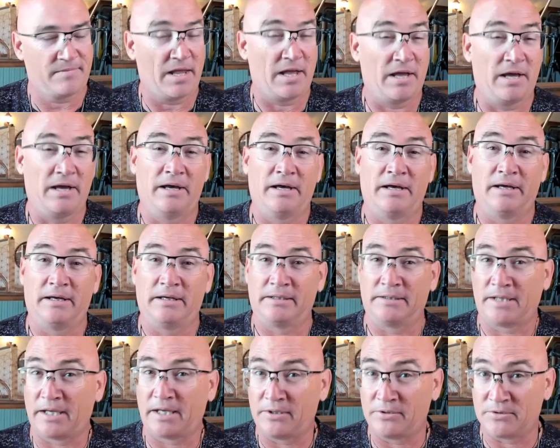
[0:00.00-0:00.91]
Uh,
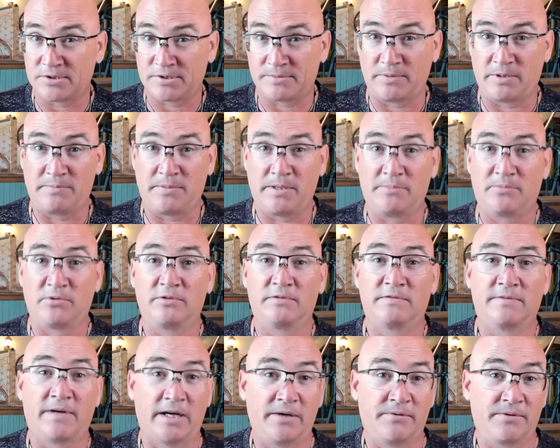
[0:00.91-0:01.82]
I know so many people who
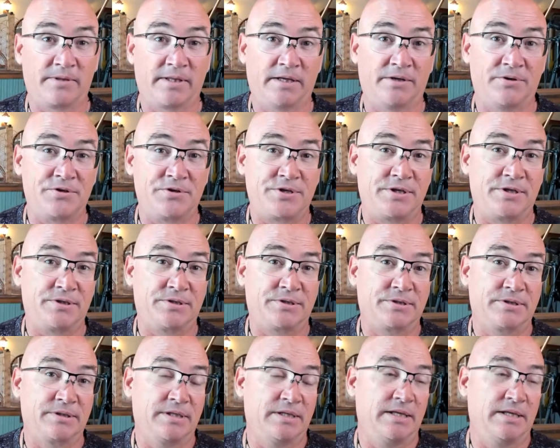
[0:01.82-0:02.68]
fight with energies,